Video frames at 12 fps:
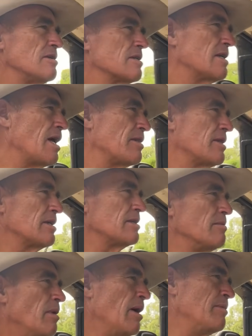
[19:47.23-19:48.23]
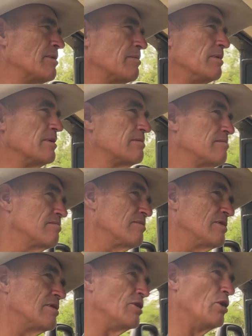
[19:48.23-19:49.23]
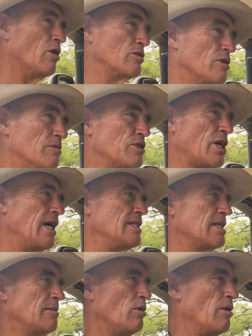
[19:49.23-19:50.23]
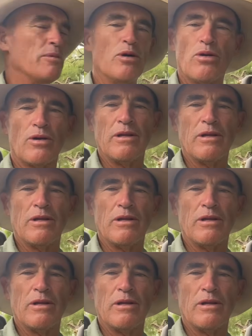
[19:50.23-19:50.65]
Nothing at the moment, but the dogs I'm chasing might already